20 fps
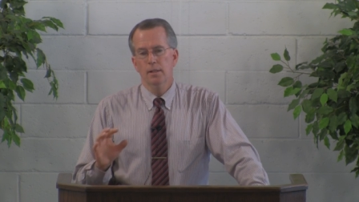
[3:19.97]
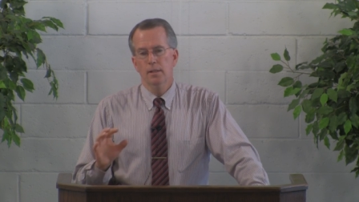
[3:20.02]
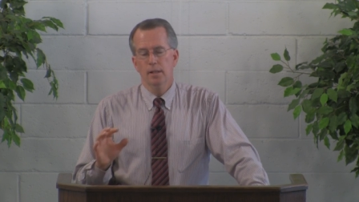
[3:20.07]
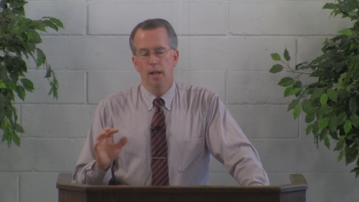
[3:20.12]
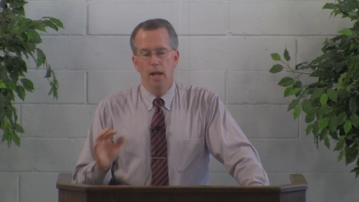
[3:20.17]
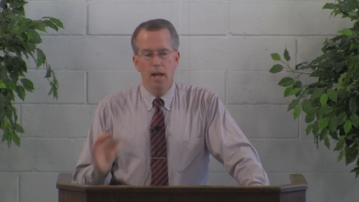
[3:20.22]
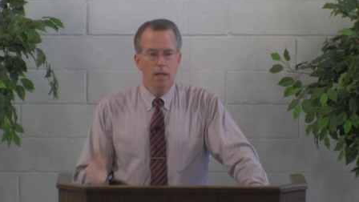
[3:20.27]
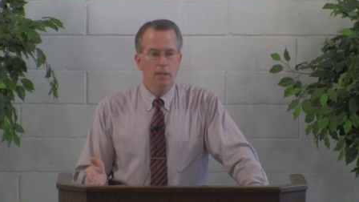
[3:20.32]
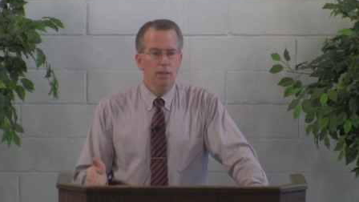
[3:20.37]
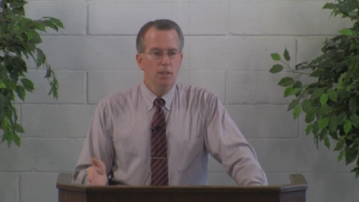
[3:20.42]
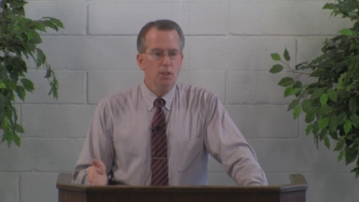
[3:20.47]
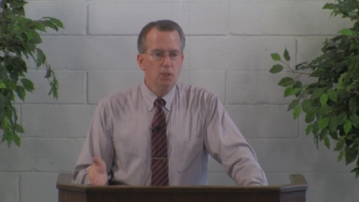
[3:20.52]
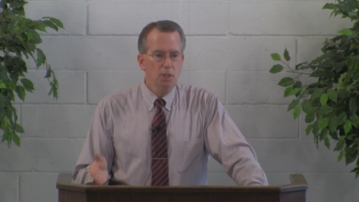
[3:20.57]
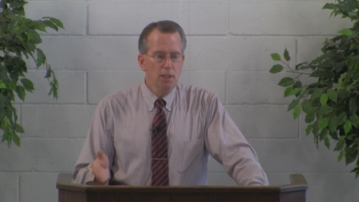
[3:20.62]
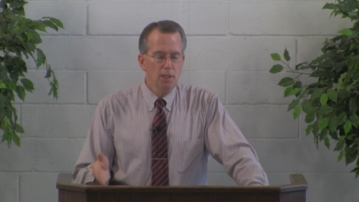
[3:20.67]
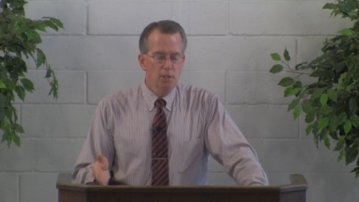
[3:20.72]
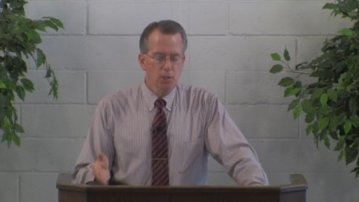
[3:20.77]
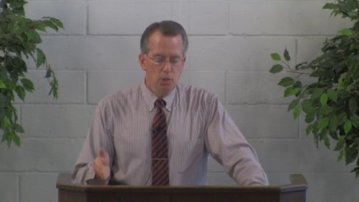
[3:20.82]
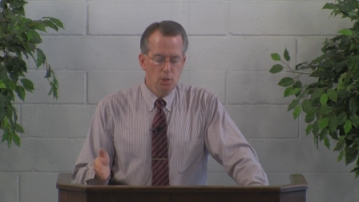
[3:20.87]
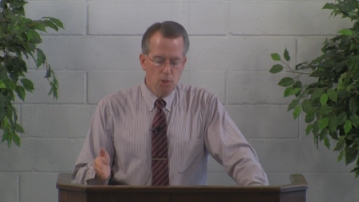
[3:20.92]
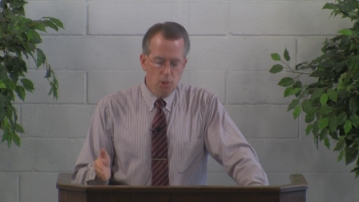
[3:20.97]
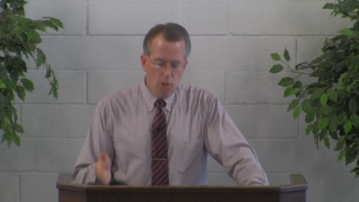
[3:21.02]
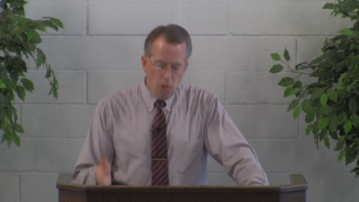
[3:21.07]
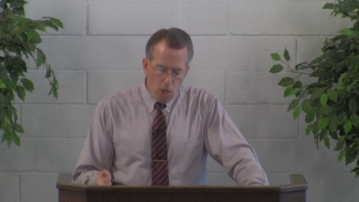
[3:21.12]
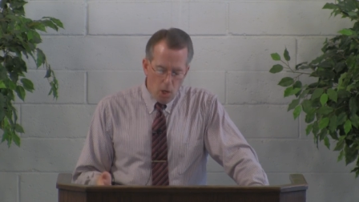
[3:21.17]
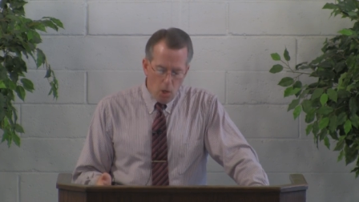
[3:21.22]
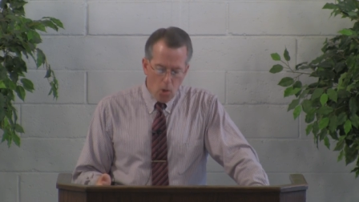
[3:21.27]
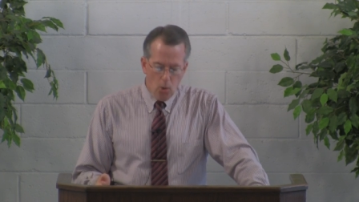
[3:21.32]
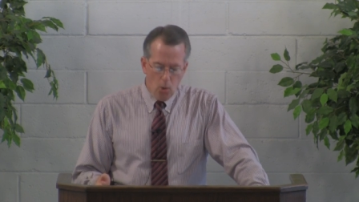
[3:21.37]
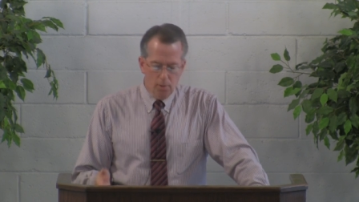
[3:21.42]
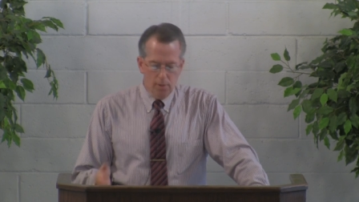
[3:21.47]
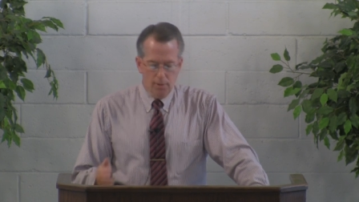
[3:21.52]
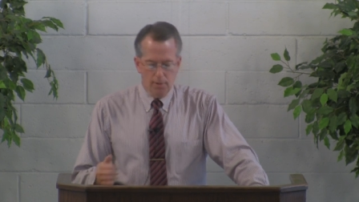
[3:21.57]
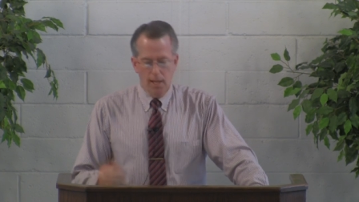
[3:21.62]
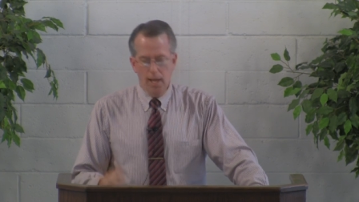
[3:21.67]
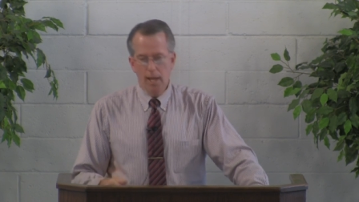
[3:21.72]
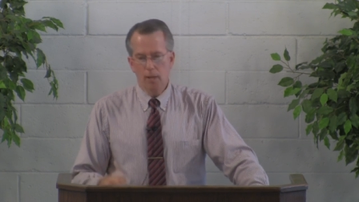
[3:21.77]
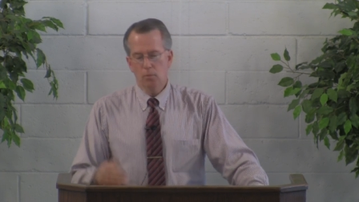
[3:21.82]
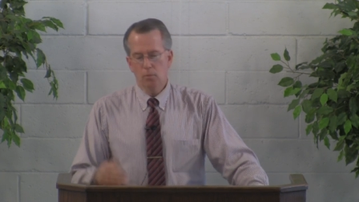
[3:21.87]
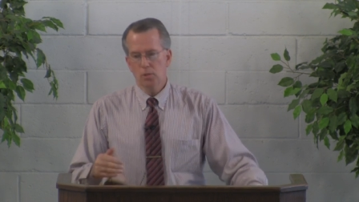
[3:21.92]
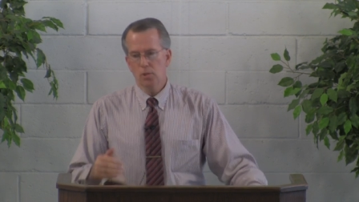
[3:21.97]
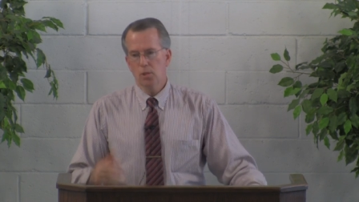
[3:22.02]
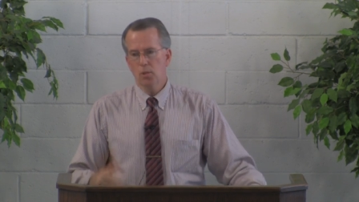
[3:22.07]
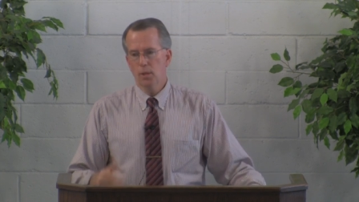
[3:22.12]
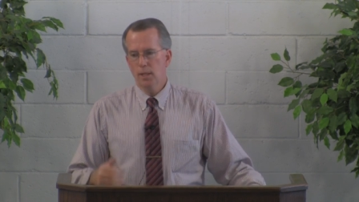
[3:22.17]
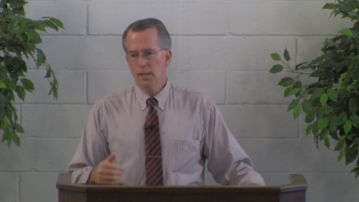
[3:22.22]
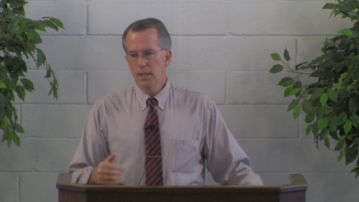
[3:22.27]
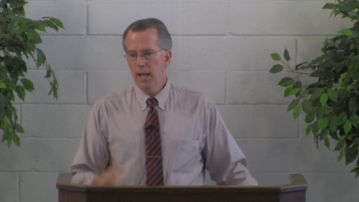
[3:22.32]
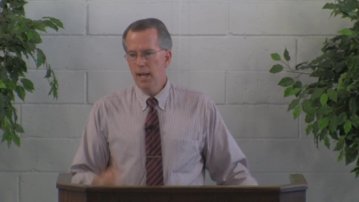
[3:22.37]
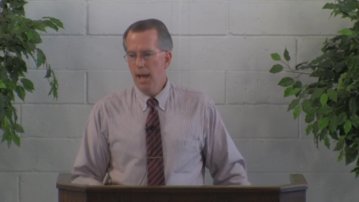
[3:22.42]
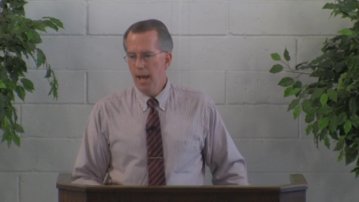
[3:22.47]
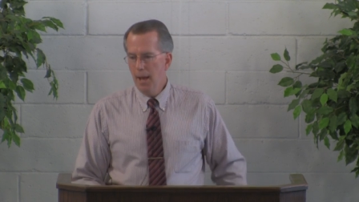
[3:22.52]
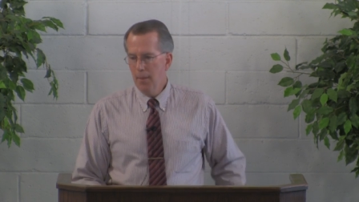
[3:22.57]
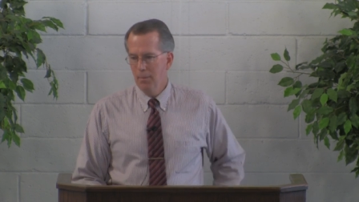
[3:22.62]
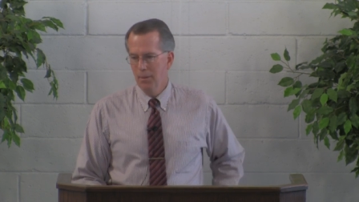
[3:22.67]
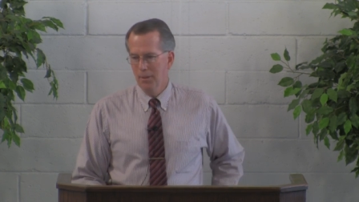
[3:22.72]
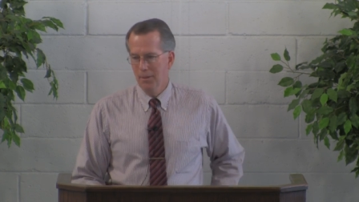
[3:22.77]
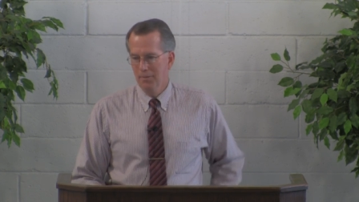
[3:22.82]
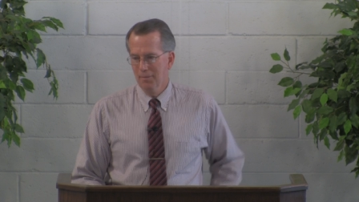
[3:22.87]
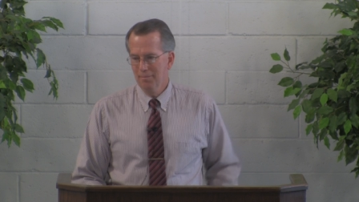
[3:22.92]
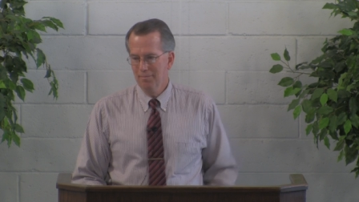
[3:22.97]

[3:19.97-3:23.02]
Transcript: Now how did Jesus know that that was going to happen?